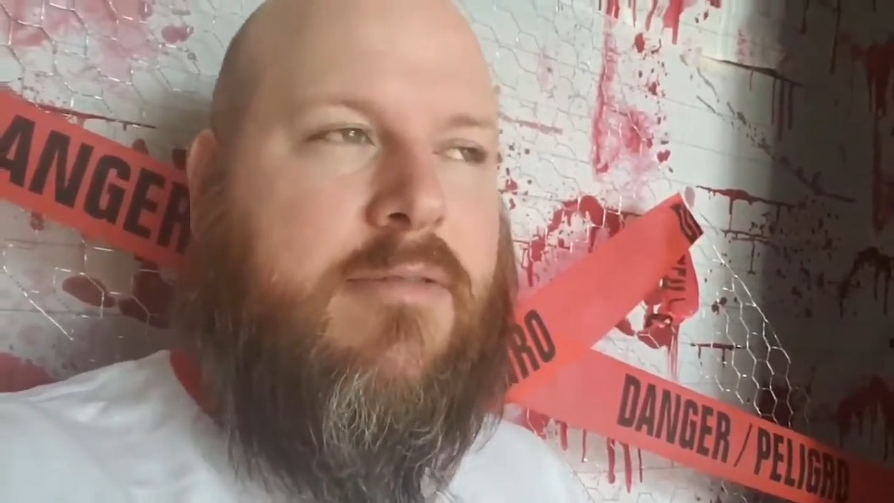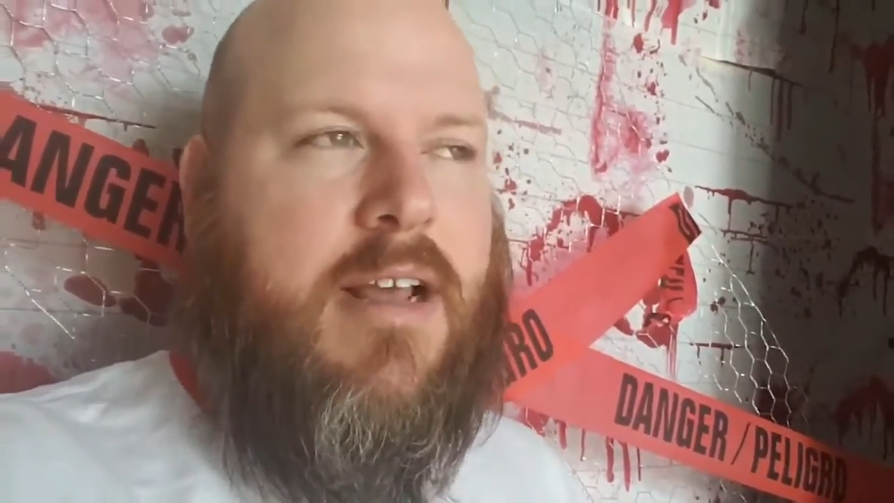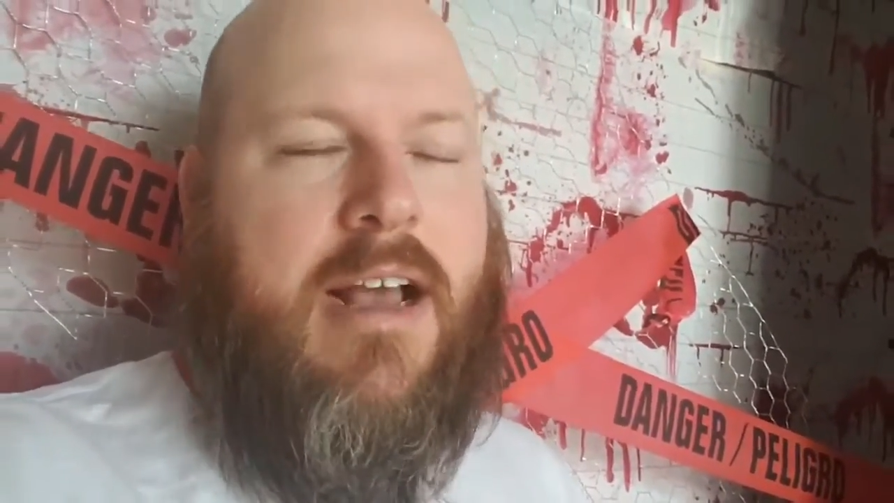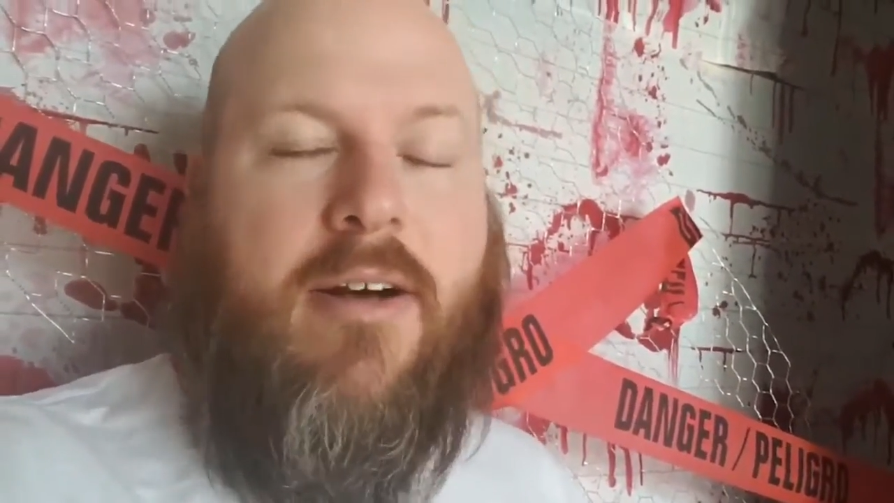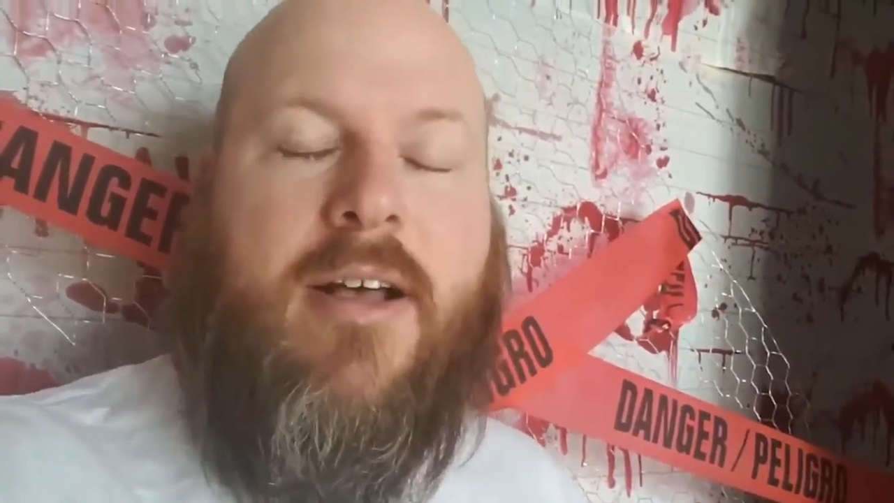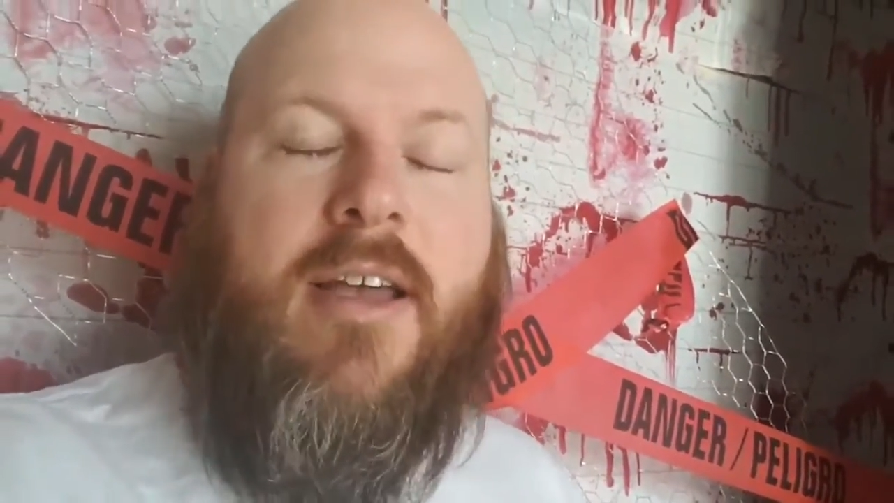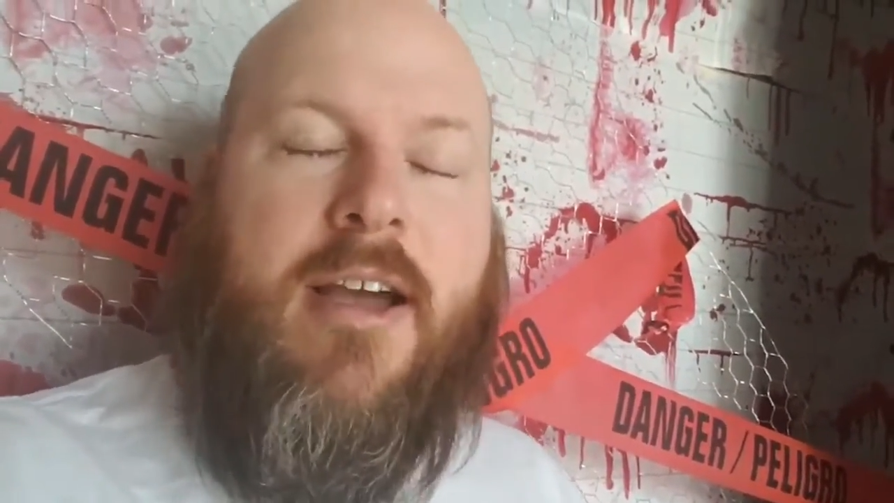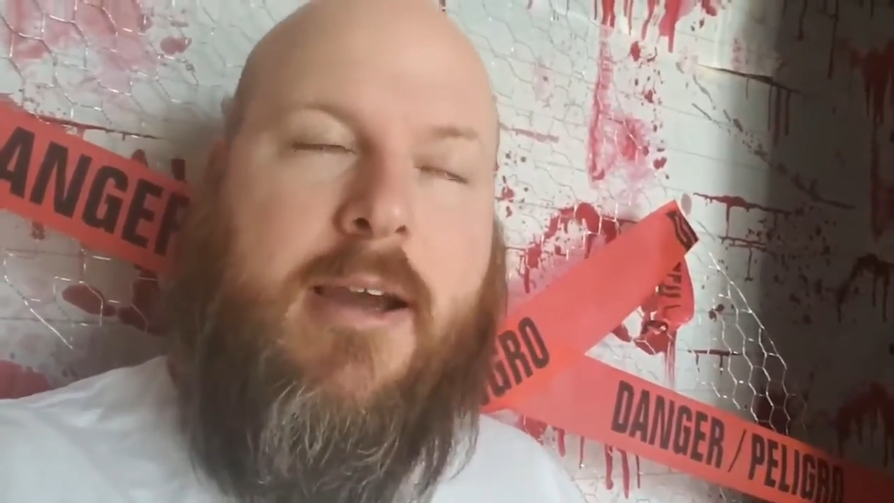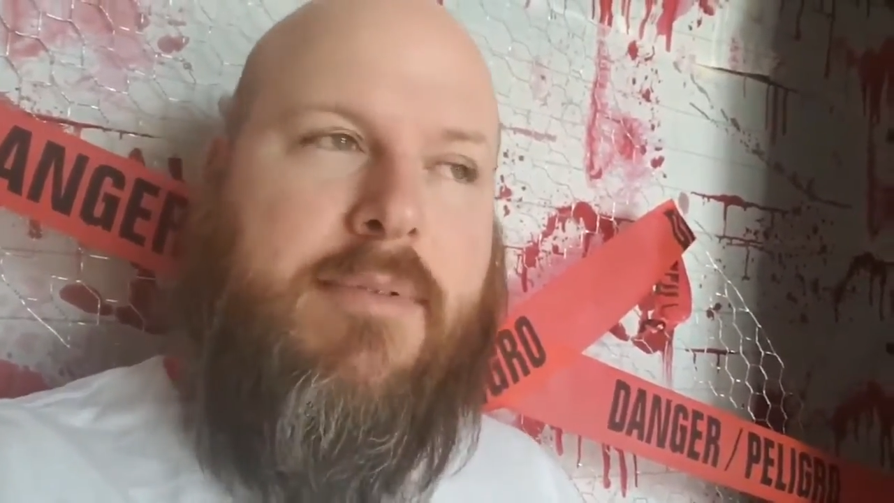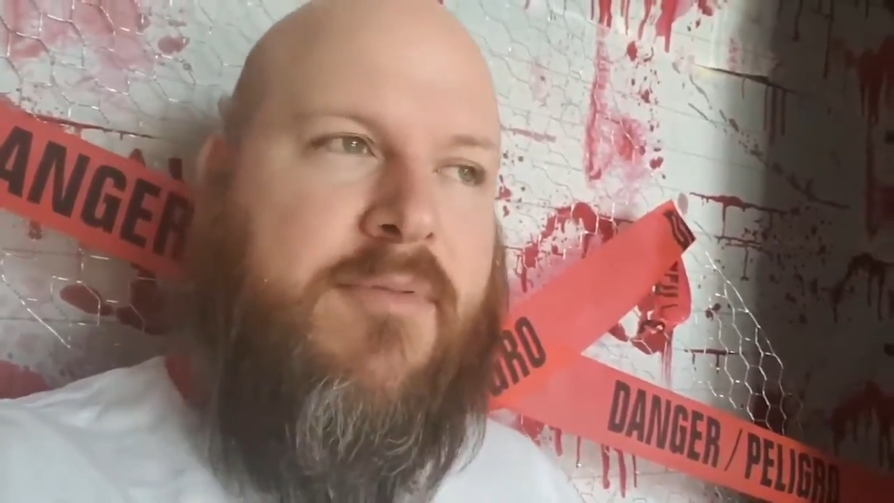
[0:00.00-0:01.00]
So now
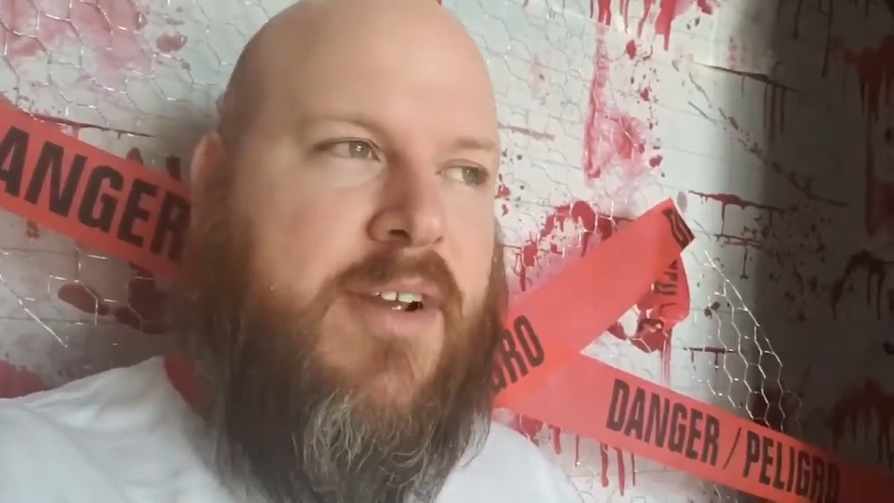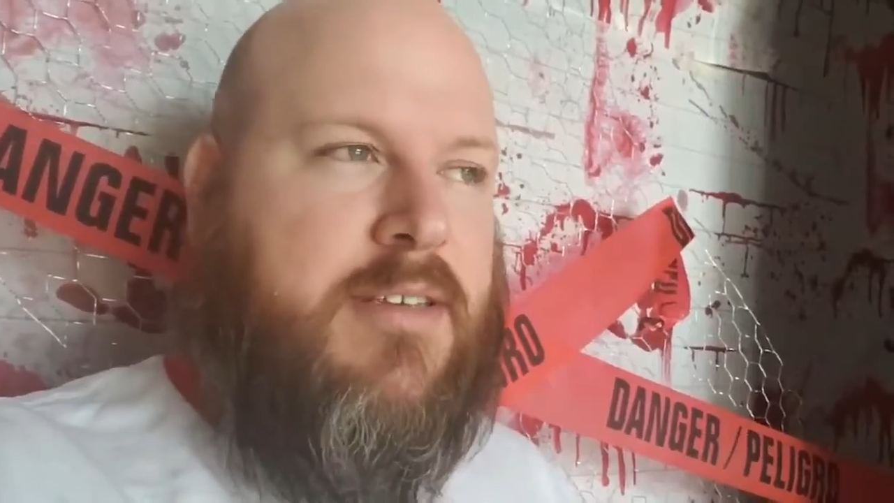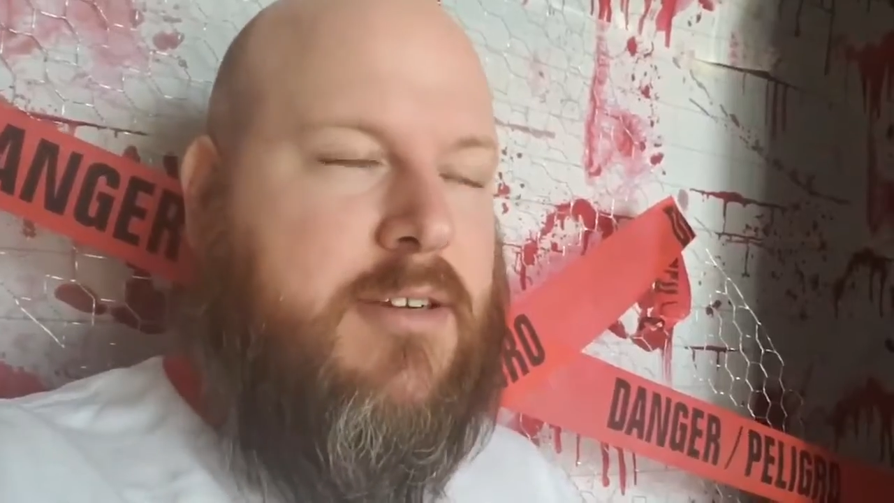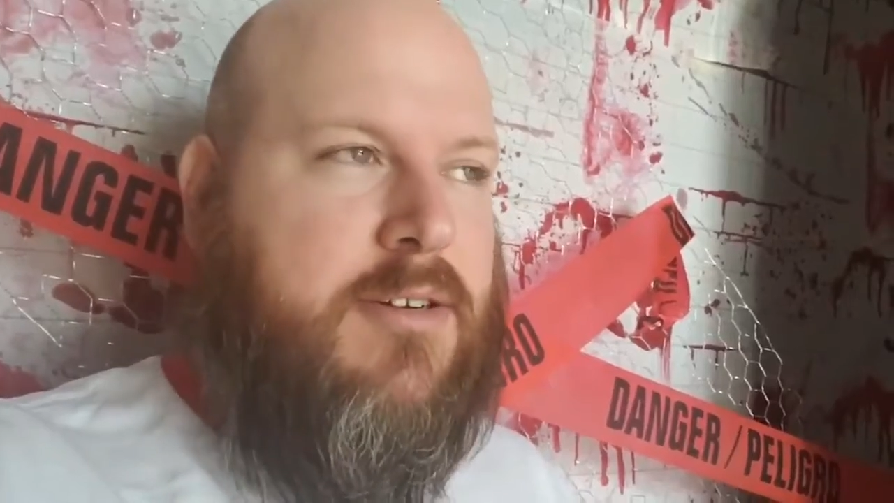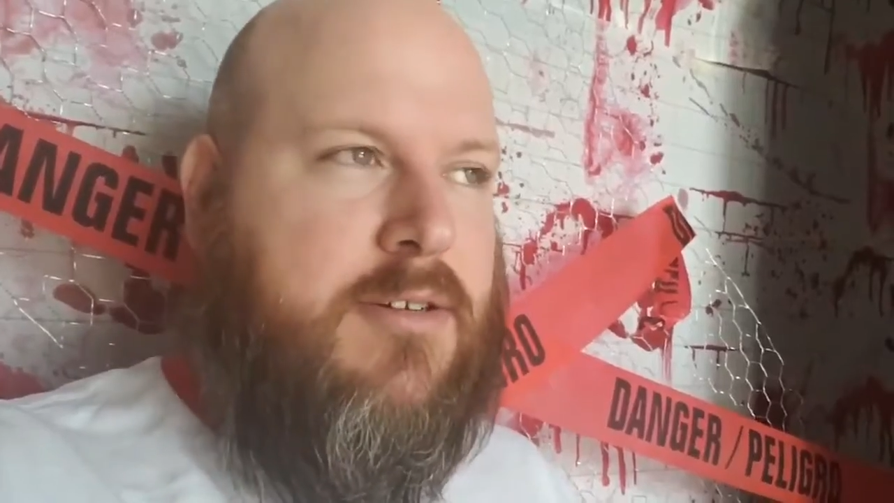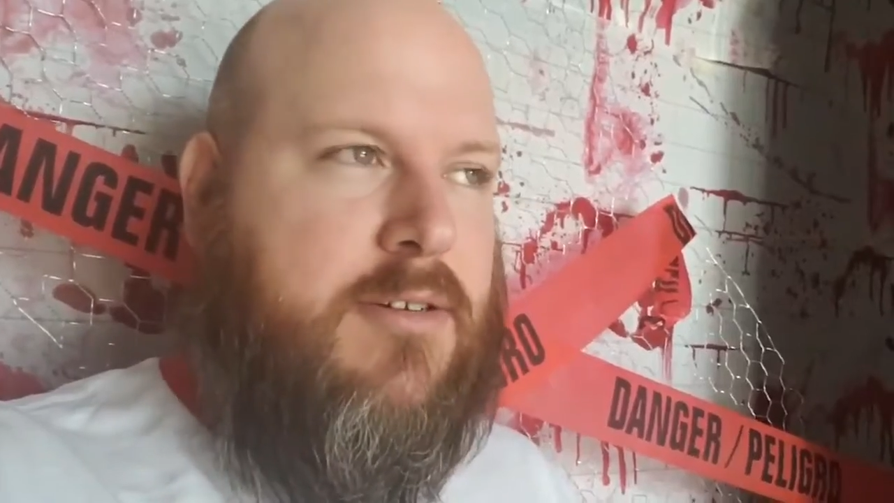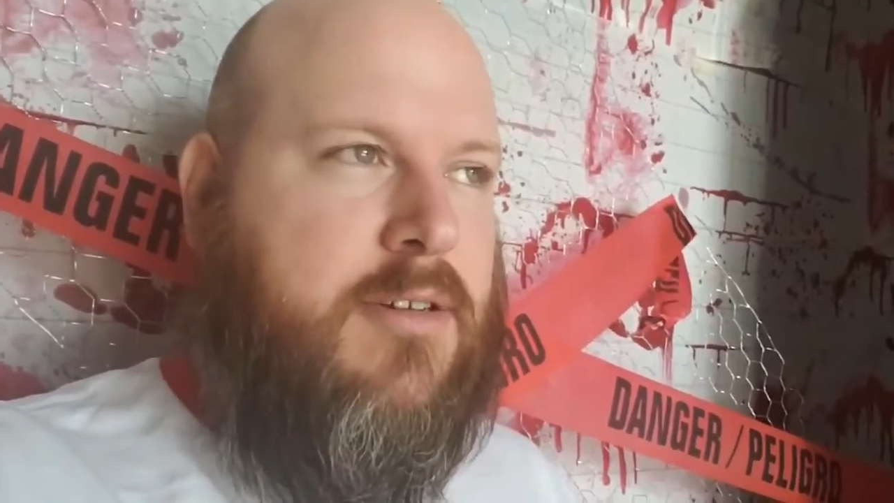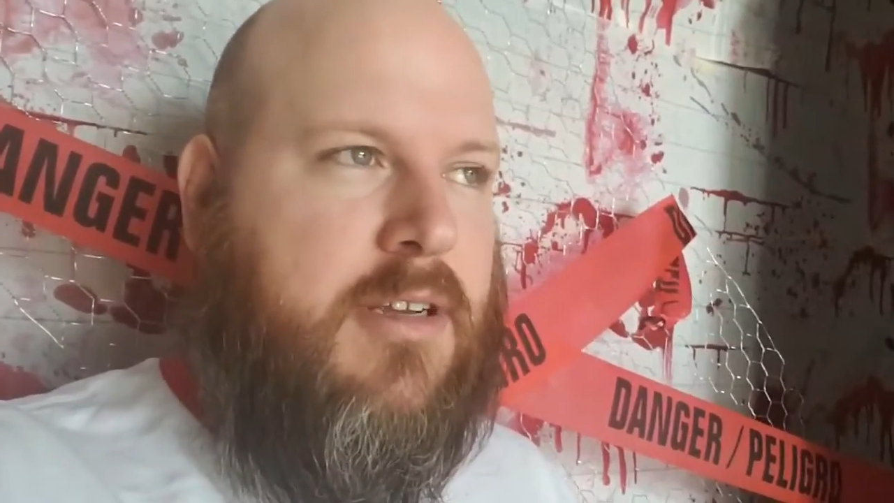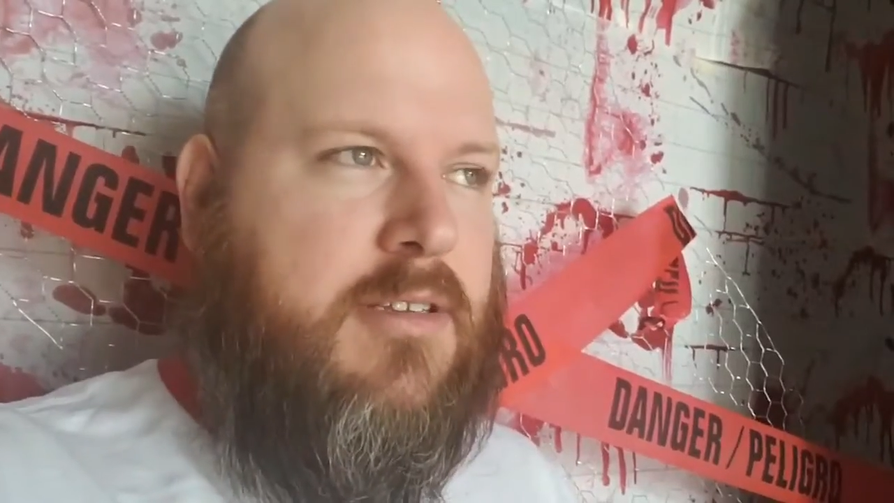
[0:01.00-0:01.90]
I'm Professor